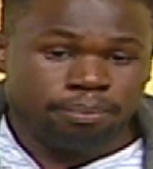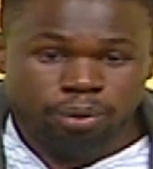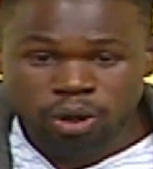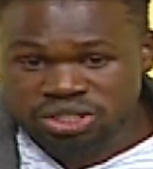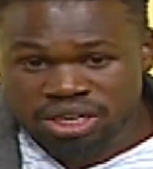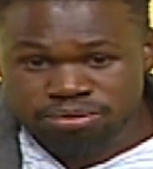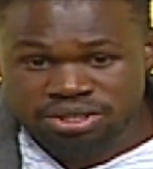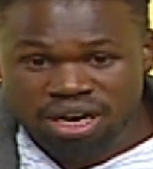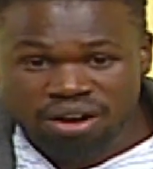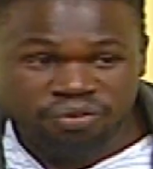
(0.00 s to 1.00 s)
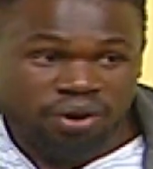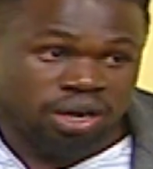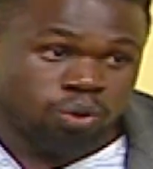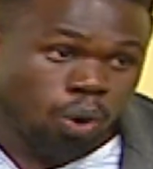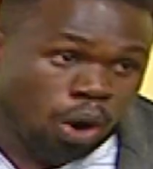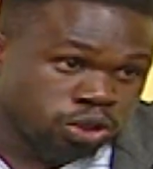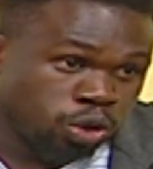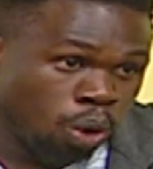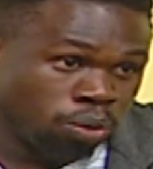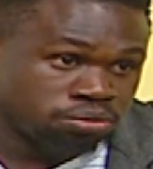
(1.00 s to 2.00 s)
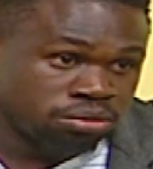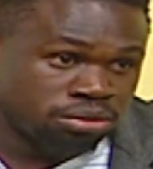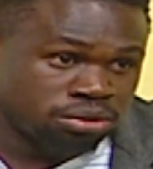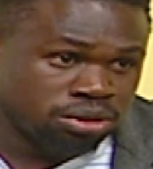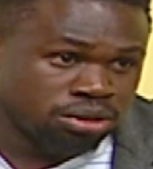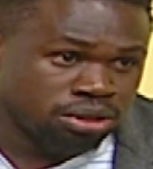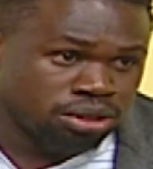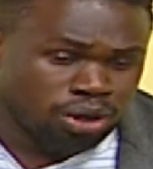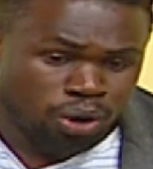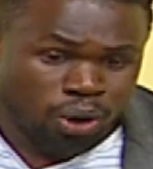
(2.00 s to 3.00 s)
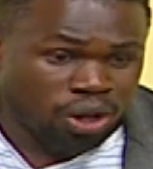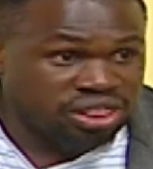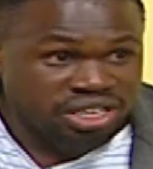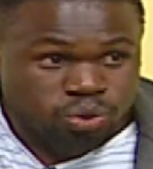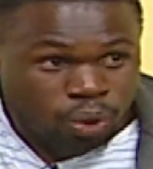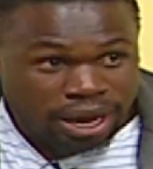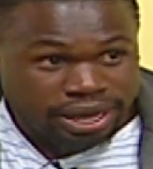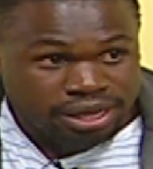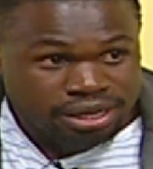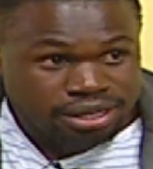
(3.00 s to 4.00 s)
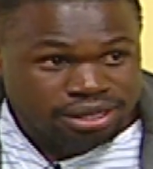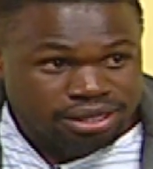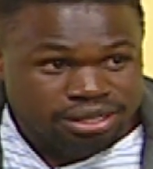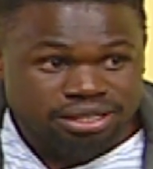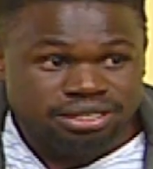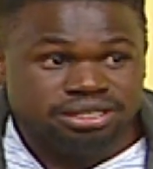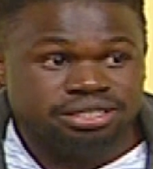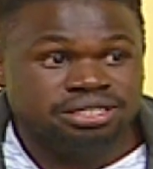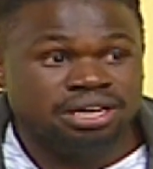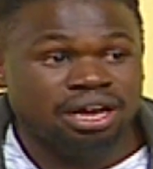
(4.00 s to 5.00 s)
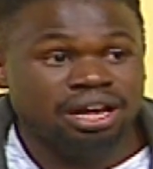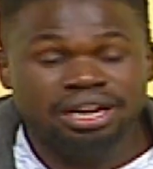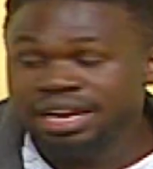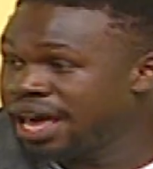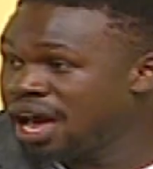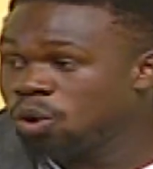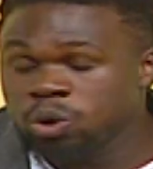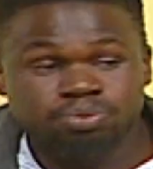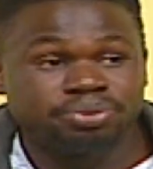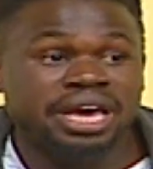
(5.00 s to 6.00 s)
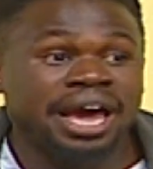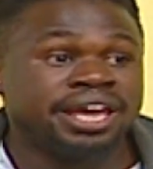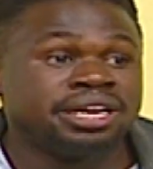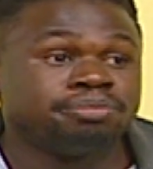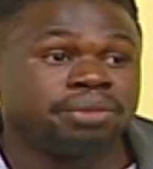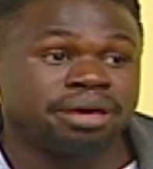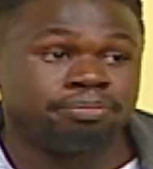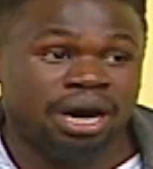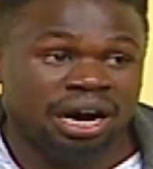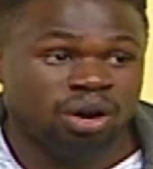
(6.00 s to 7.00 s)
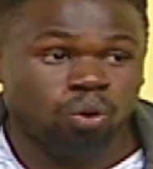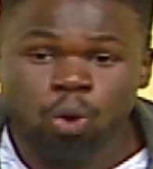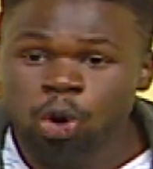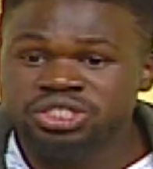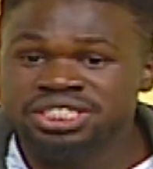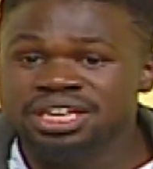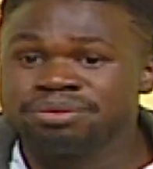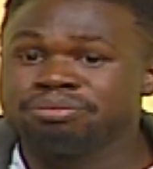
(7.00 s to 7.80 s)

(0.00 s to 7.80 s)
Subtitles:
bought some stuff and walked home. All this while, Leah was behind my back, watching